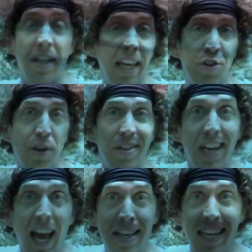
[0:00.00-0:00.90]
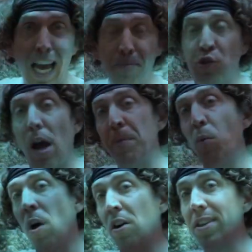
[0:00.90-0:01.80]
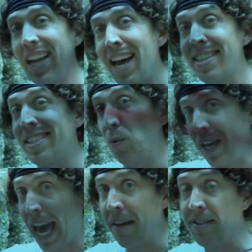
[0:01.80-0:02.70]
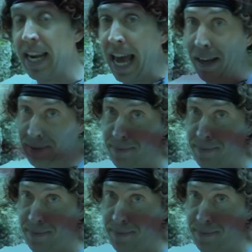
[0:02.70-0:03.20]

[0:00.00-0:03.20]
glaciers and ice caps trapping water as ice than we have today.